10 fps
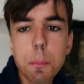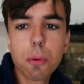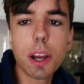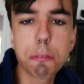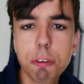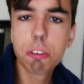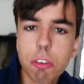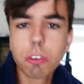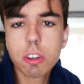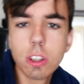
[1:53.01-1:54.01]
breakfast
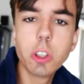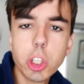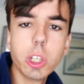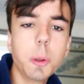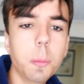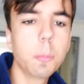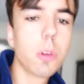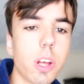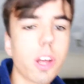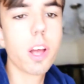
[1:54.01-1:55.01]
all consumed.
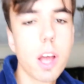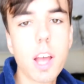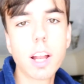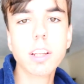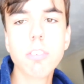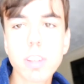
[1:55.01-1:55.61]
I need to